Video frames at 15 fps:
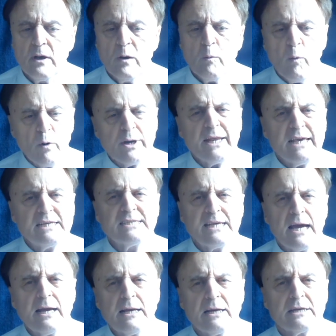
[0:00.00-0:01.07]
What
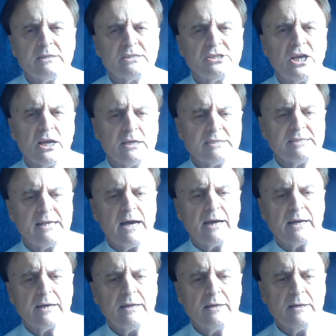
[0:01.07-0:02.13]
exactly is
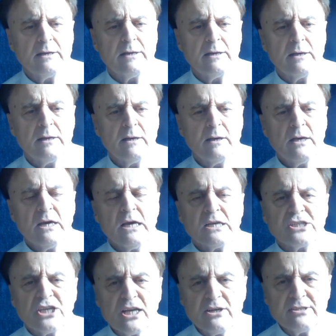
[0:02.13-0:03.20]
genocide?
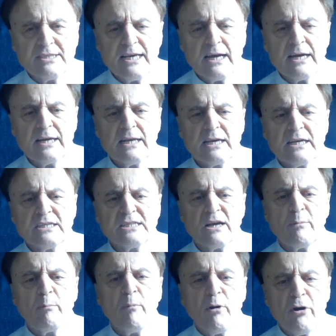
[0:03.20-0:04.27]
Genocide is a
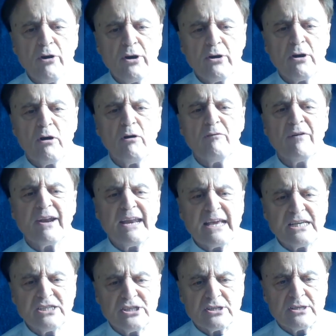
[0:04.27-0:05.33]
murder of a
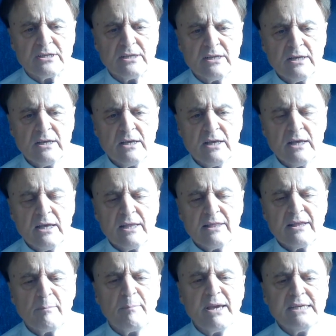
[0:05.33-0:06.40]
nation. There
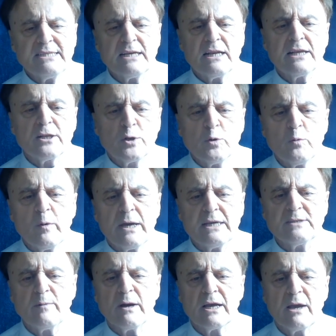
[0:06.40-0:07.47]
are basically two ways
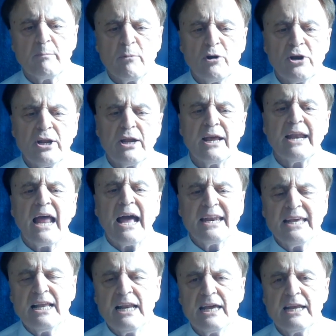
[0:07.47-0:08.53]
one can murder and
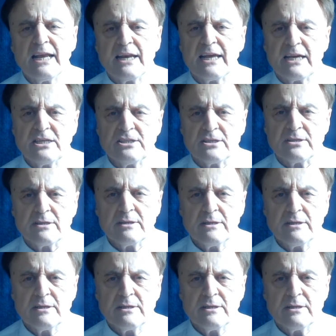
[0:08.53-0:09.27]
annihilate a nation.